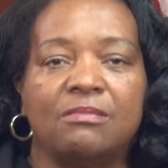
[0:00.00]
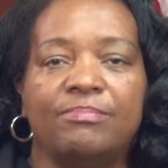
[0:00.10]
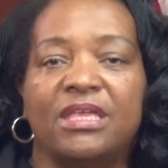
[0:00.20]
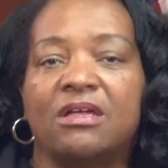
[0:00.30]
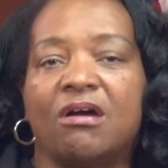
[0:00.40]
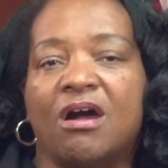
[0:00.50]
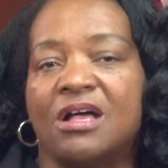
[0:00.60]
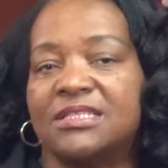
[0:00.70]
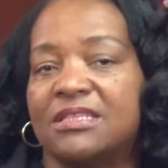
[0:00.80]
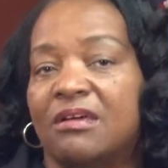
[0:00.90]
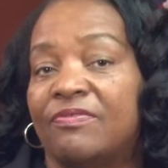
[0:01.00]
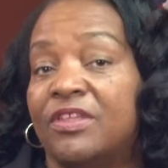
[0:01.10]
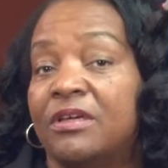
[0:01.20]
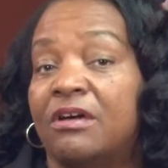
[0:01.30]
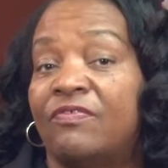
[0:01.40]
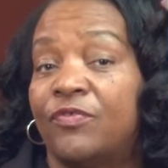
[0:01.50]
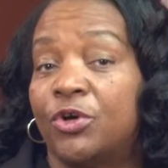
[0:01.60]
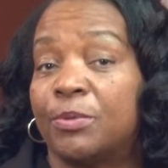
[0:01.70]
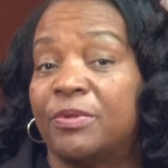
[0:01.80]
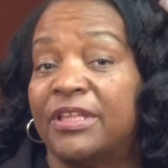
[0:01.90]
Because of the
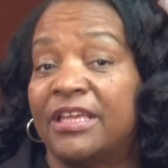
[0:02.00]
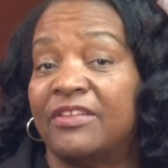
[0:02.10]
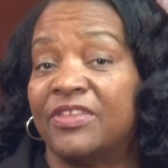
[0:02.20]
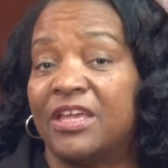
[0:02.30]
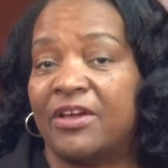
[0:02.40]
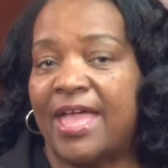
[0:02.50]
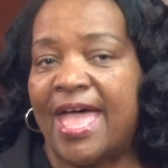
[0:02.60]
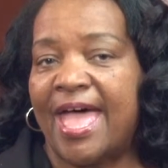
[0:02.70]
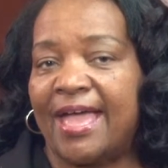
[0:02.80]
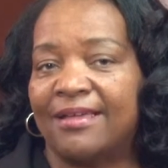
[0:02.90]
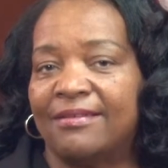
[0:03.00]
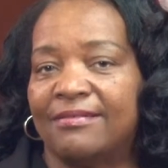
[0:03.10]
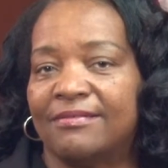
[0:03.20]
Affordable Healthcare Act,